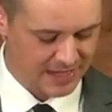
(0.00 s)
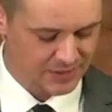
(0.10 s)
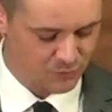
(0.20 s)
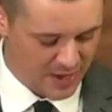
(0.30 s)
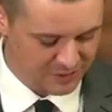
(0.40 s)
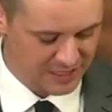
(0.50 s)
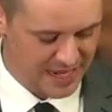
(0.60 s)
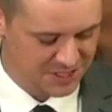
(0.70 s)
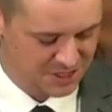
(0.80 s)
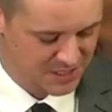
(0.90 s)
In
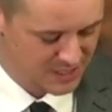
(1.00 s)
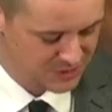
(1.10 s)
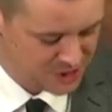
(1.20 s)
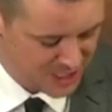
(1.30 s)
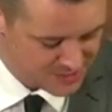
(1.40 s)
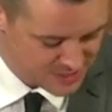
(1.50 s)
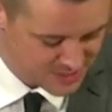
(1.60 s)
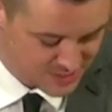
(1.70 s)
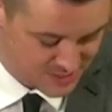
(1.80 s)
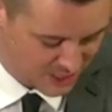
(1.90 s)
Revelation,
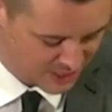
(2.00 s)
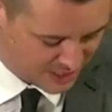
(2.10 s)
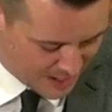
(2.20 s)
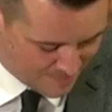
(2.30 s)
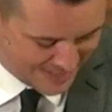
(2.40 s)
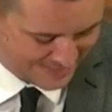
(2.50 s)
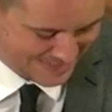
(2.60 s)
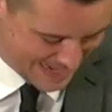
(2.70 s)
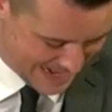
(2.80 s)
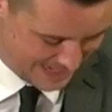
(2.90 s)
Jesus is our
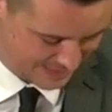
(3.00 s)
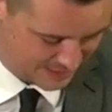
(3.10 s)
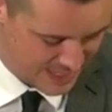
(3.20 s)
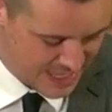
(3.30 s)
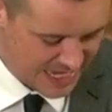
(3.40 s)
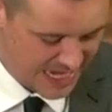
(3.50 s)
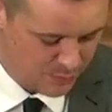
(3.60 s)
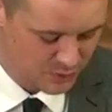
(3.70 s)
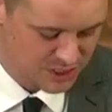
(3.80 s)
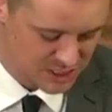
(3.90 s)
coming king.
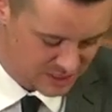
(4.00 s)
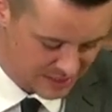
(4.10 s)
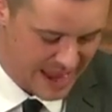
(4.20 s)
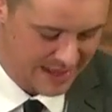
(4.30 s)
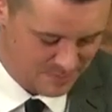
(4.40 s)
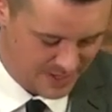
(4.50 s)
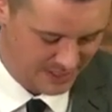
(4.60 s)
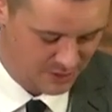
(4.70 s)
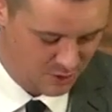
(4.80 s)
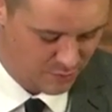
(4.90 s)
He will slay
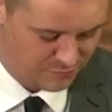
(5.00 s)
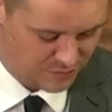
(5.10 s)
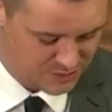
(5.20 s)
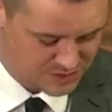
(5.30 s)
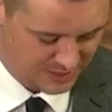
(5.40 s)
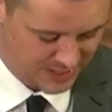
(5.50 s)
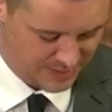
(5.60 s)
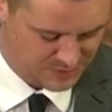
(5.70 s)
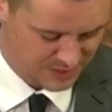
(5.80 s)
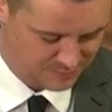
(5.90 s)
men who refuse to
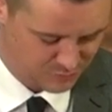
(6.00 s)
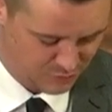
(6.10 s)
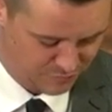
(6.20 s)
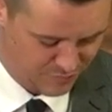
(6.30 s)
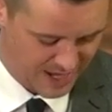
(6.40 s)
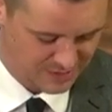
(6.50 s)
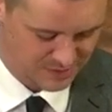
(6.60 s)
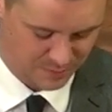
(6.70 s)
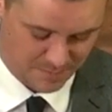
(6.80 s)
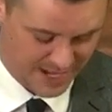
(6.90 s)
come to him through
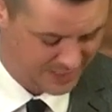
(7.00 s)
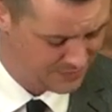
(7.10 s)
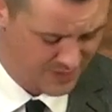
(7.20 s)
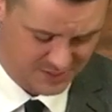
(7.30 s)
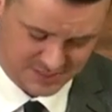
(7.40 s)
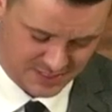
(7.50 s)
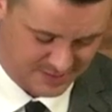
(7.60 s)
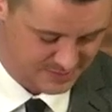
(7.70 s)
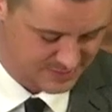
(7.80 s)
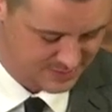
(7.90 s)
faith and remain in their
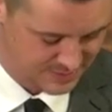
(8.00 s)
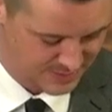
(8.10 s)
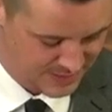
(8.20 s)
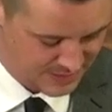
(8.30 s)
sins.